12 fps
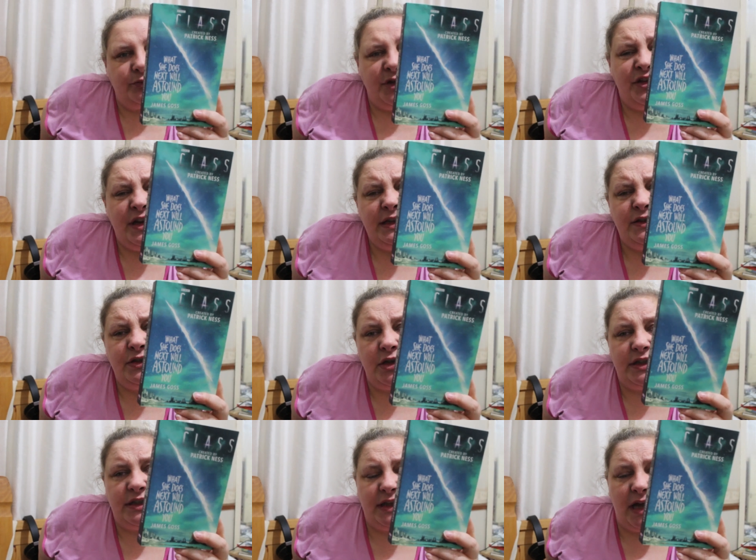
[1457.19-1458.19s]
Things have
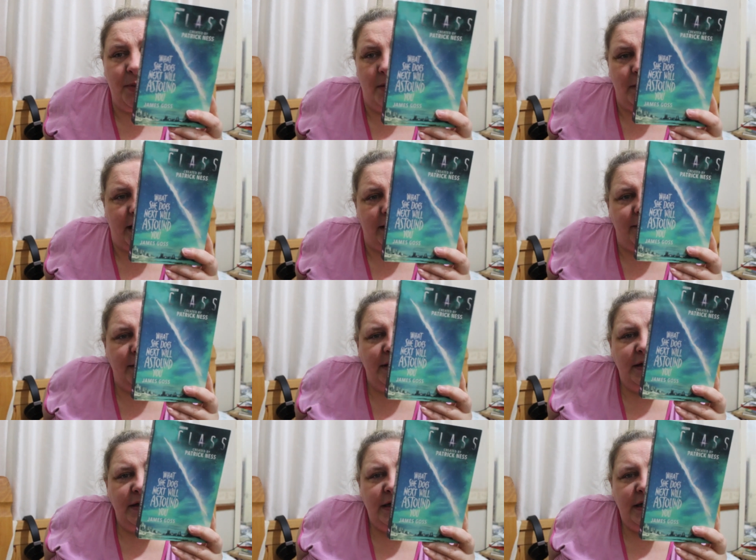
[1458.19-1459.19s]
started to get public.
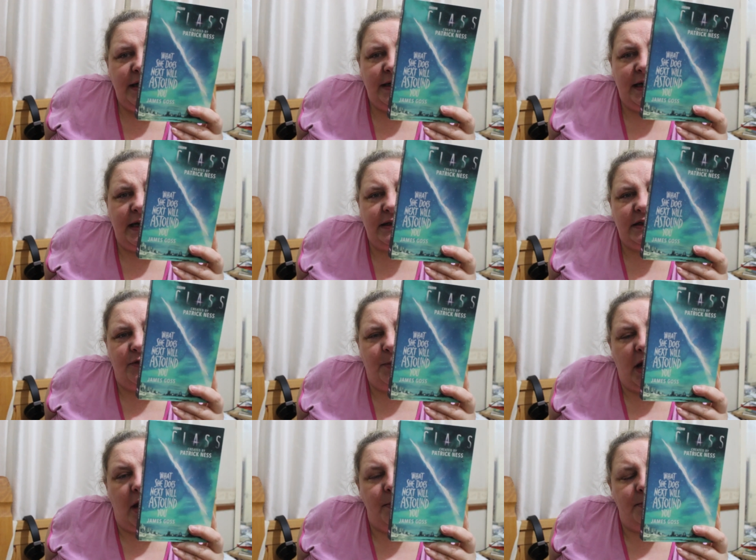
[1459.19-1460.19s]
Kids have
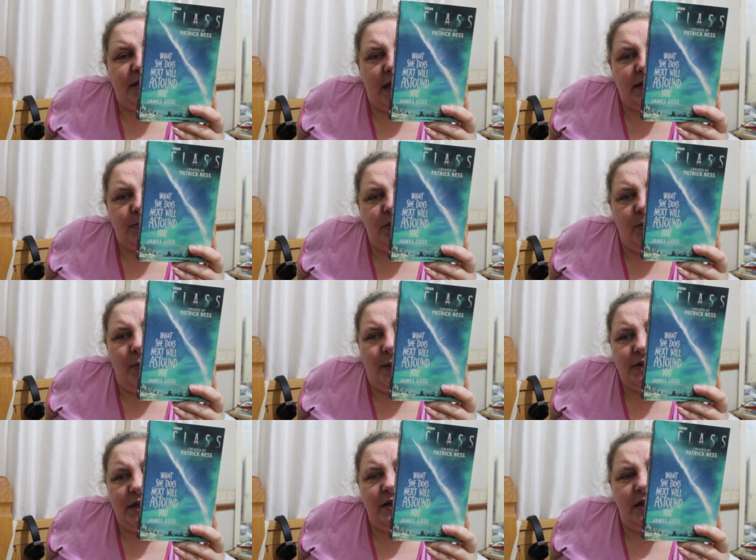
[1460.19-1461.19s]
become obsessed with a website